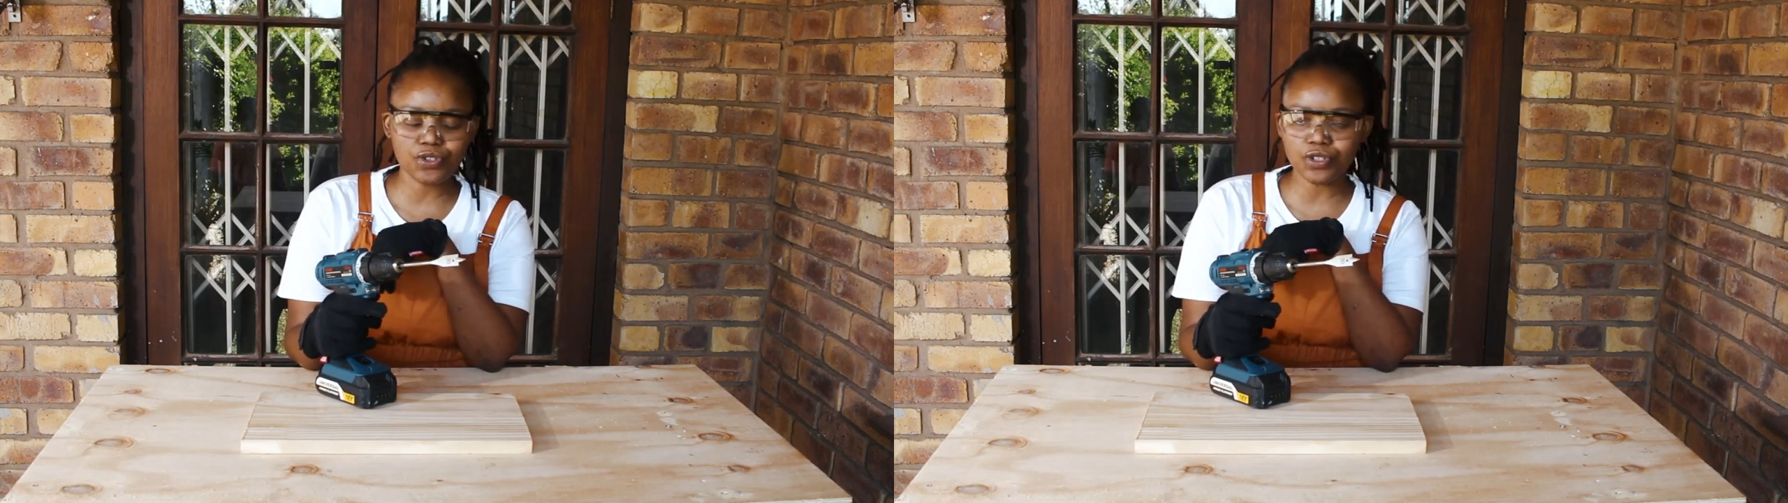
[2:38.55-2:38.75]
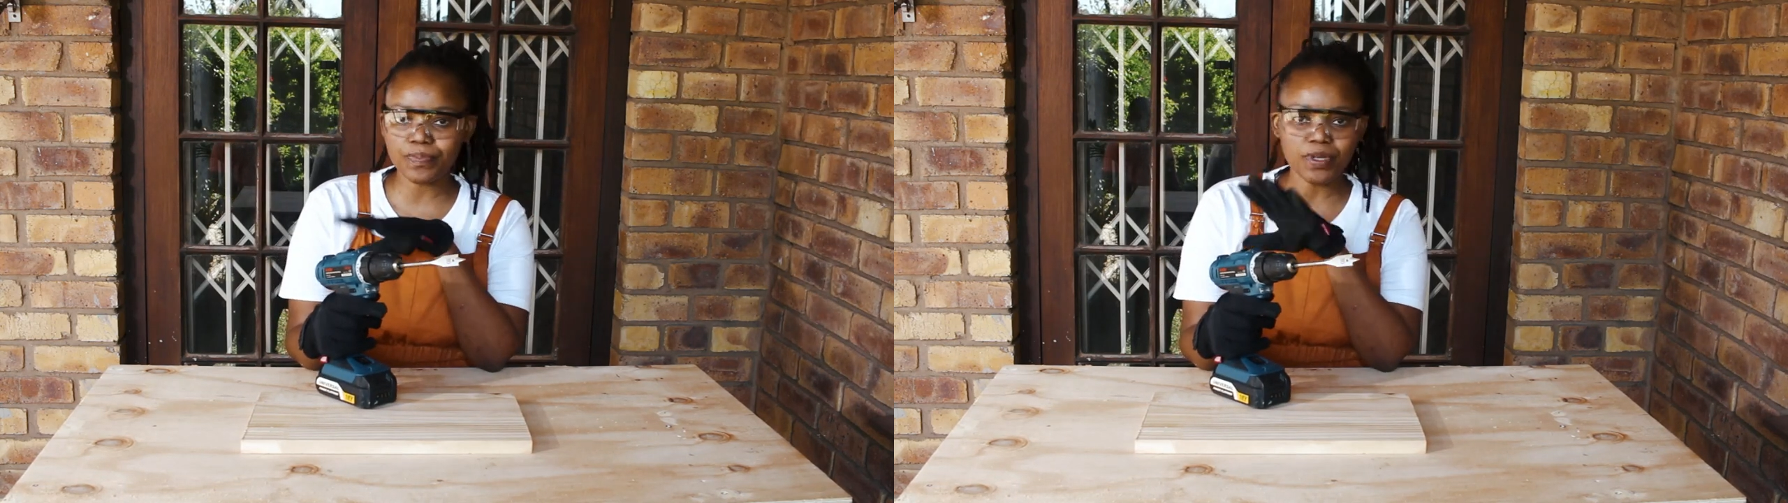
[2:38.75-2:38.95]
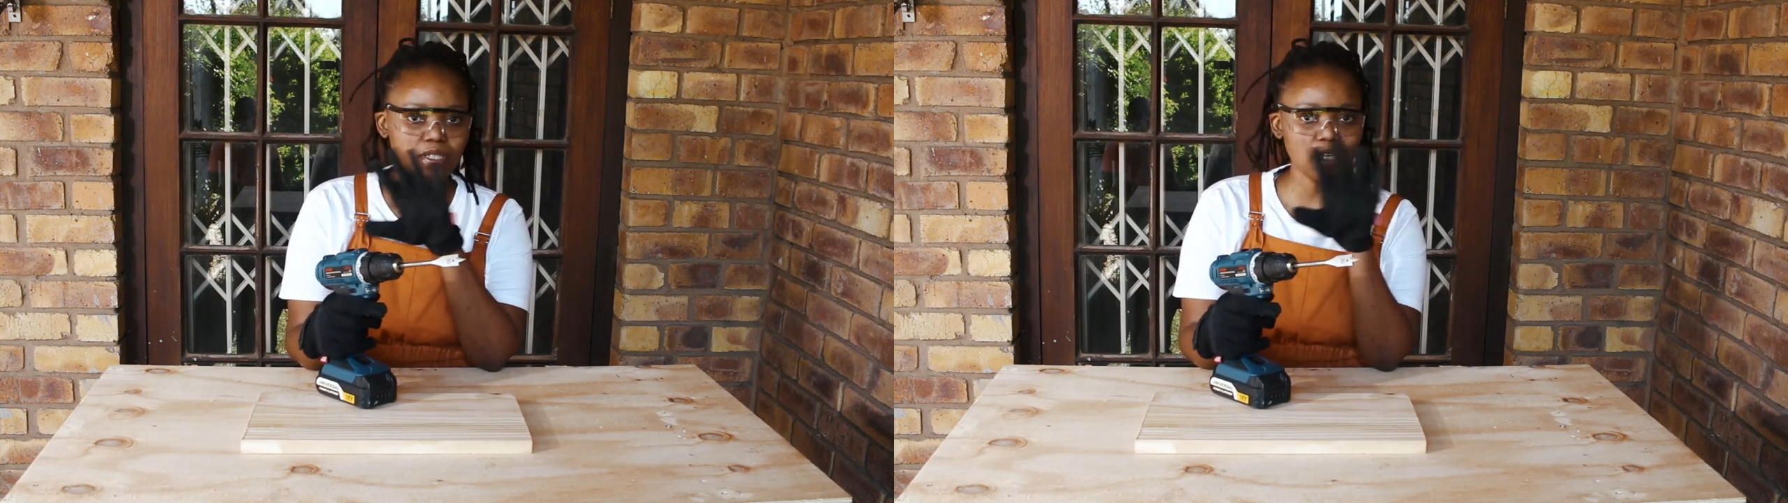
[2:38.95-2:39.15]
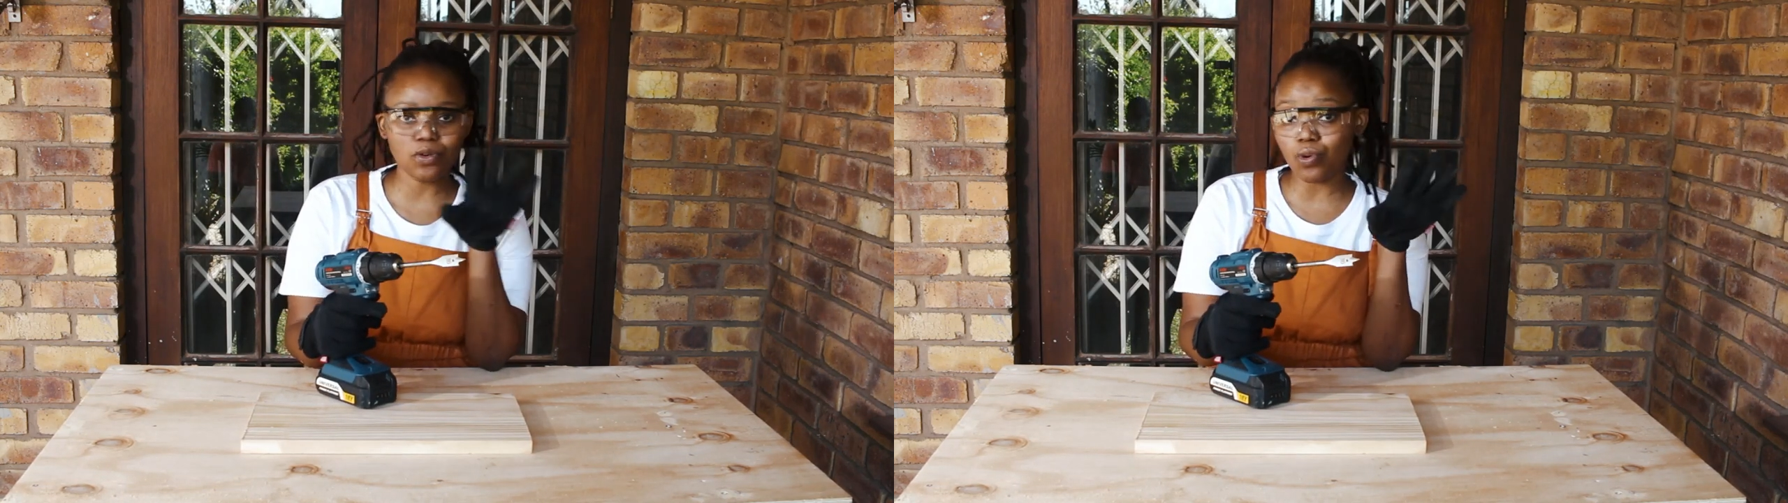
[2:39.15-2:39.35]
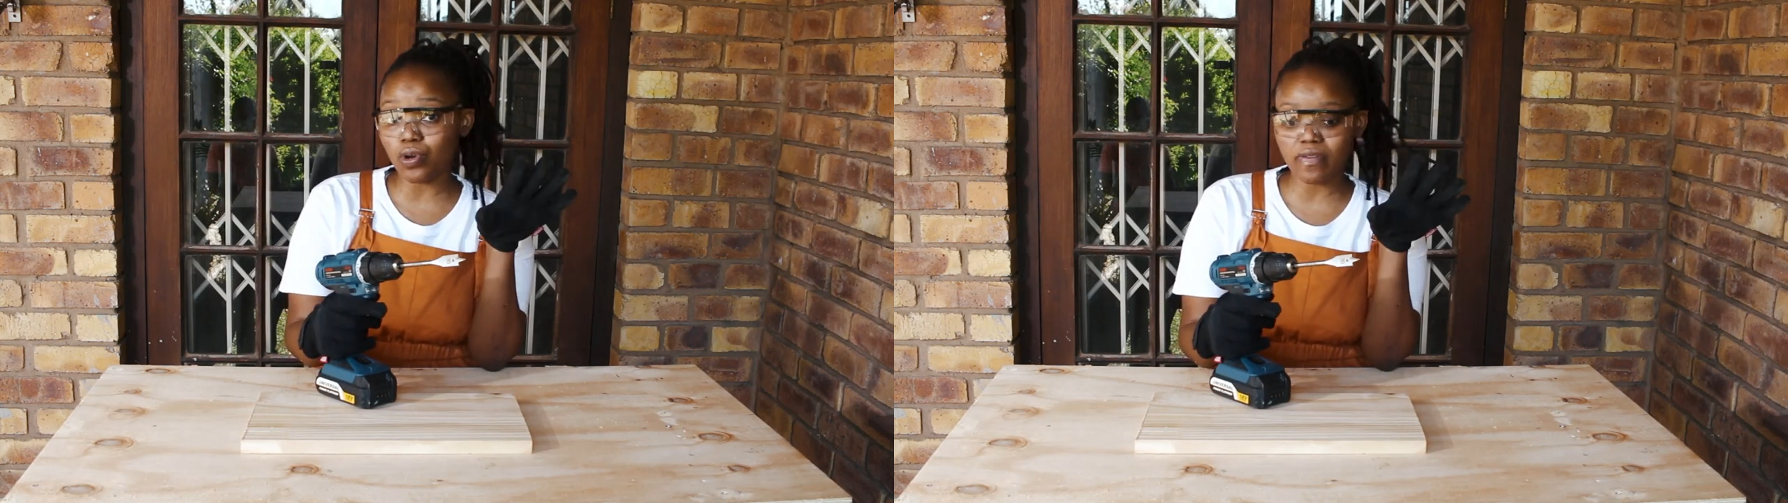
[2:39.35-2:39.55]
drill bit and
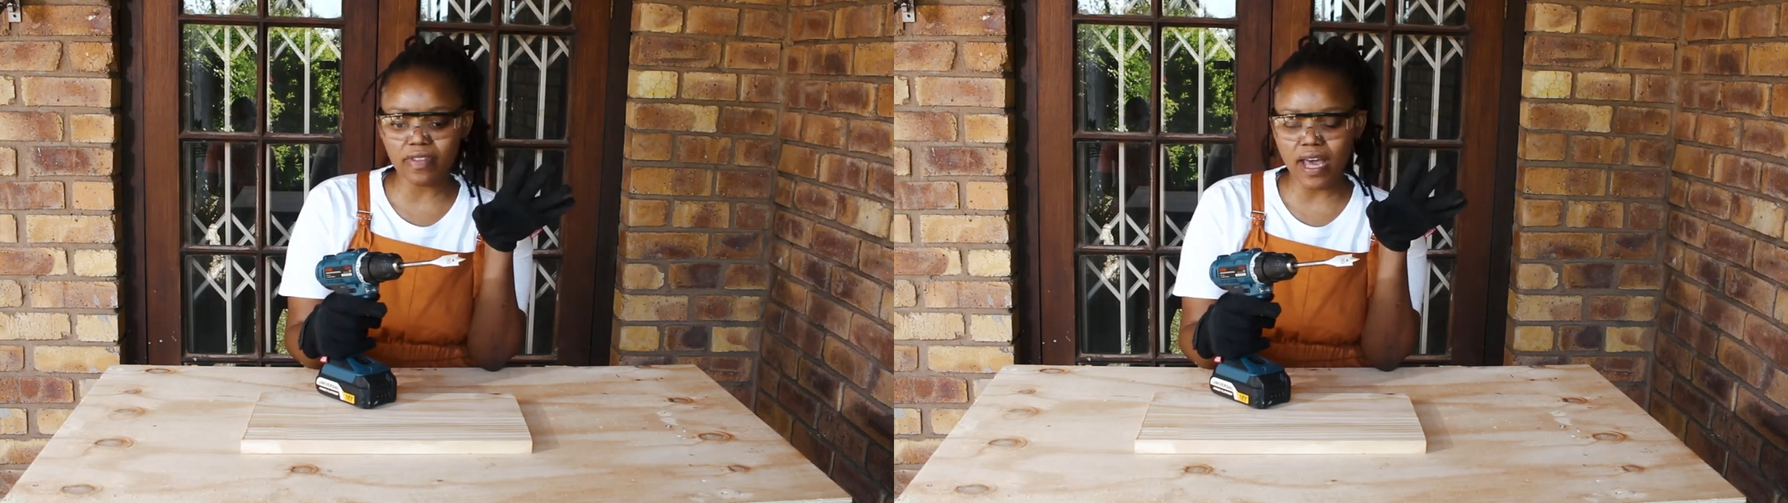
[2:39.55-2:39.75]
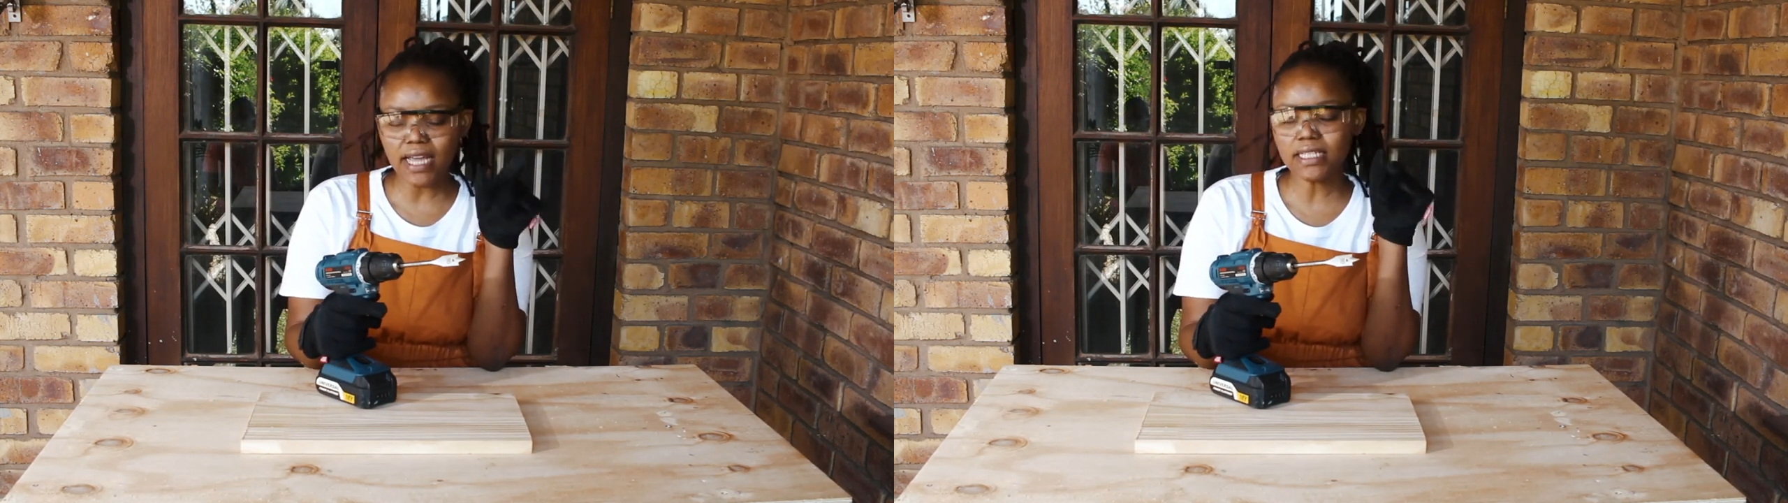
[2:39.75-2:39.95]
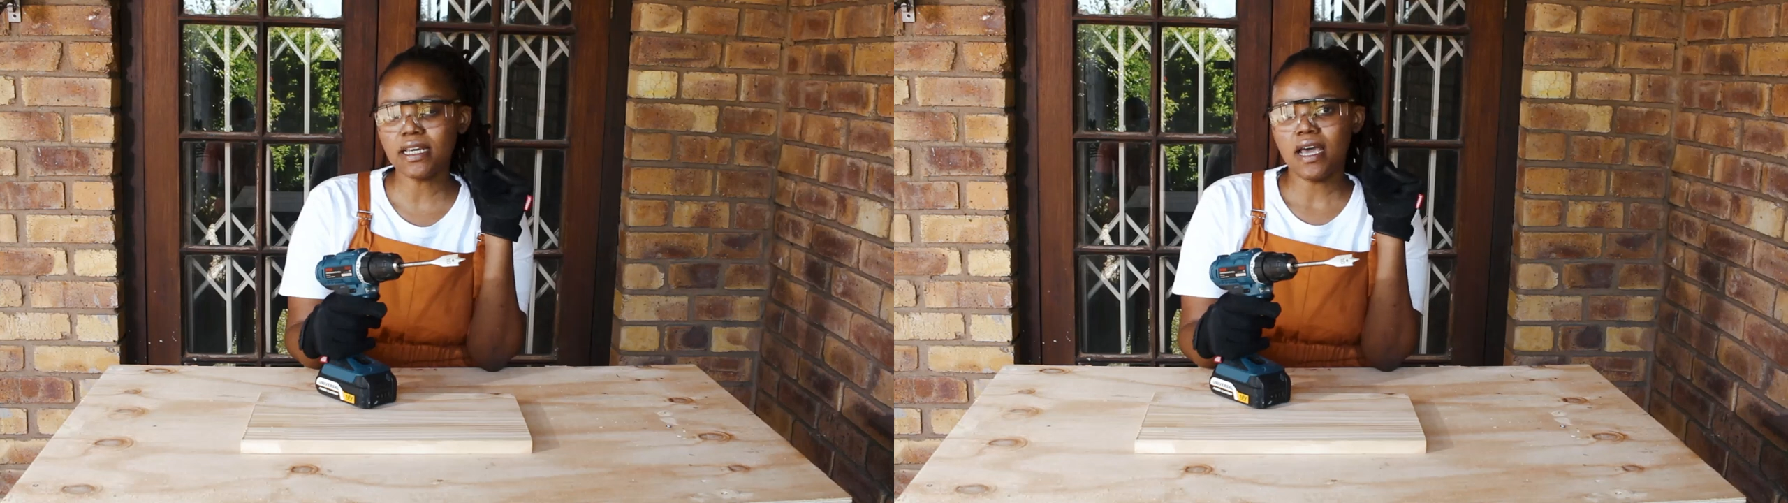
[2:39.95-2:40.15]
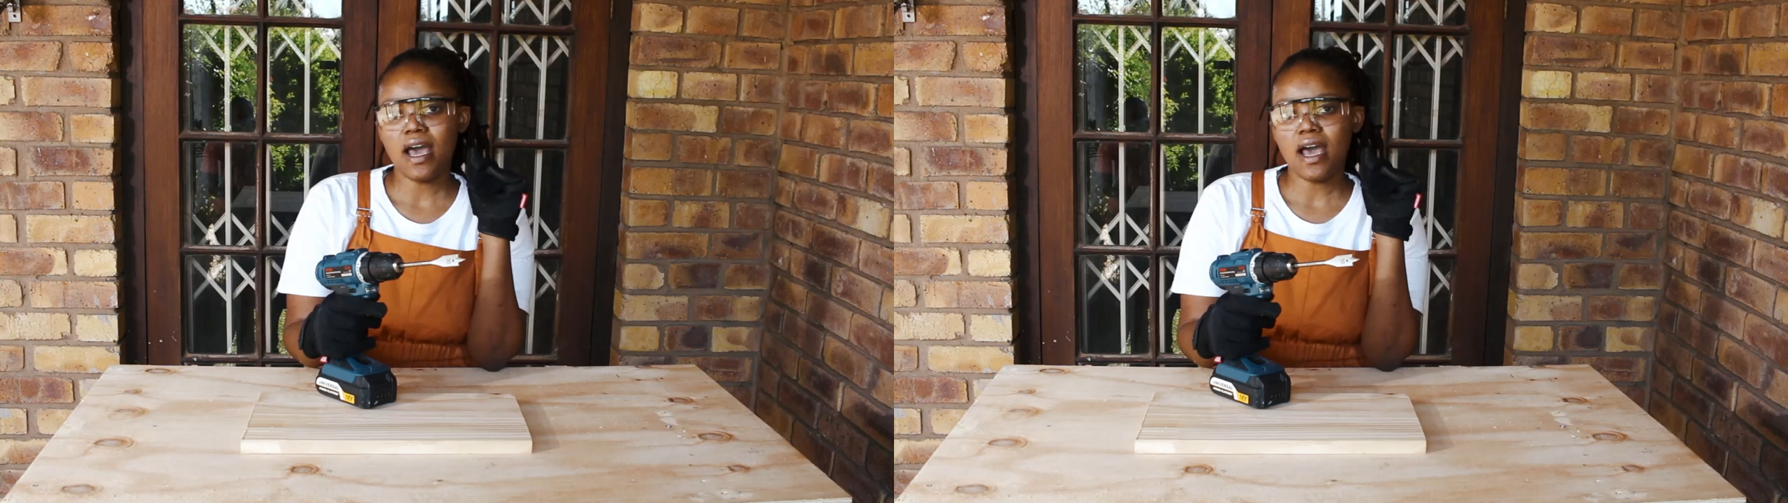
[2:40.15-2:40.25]
all of that.